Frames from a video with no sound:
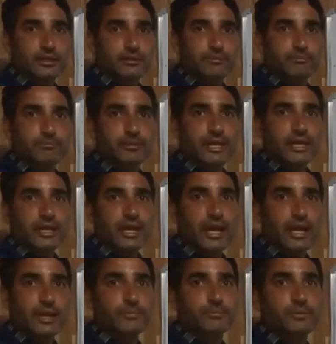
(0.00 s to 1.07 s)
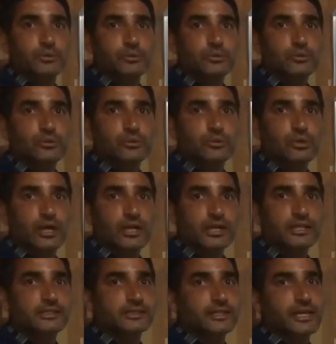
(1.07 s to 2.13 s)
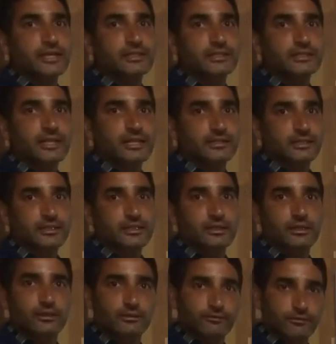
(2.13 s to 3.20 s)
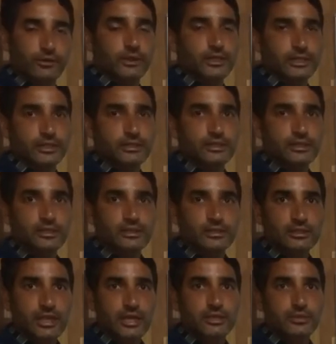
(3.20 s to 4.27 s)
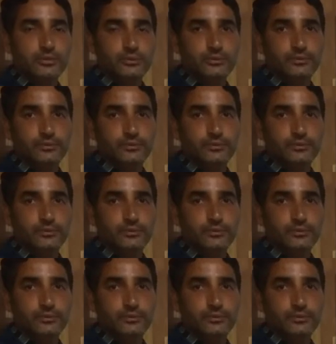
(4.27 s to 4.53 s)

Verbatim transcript: may help you to understand this lesson fully. Thank you.